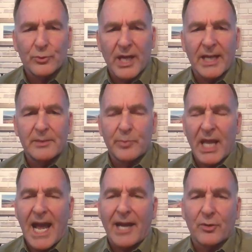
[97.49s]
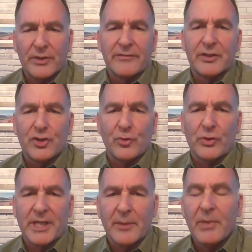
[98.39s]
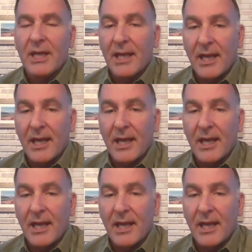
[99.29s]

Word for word: red, black, or even cream,